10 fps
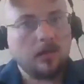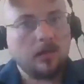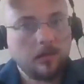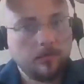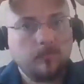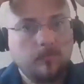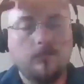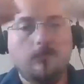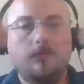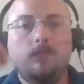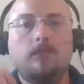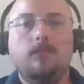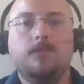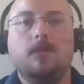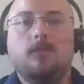Um,
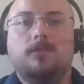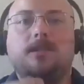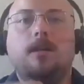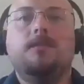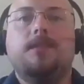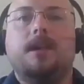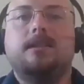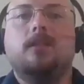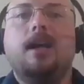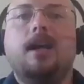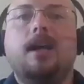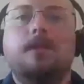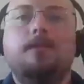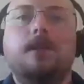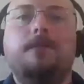so some of that is still happening,
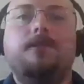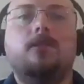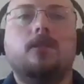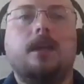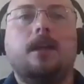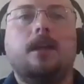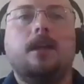but if you look at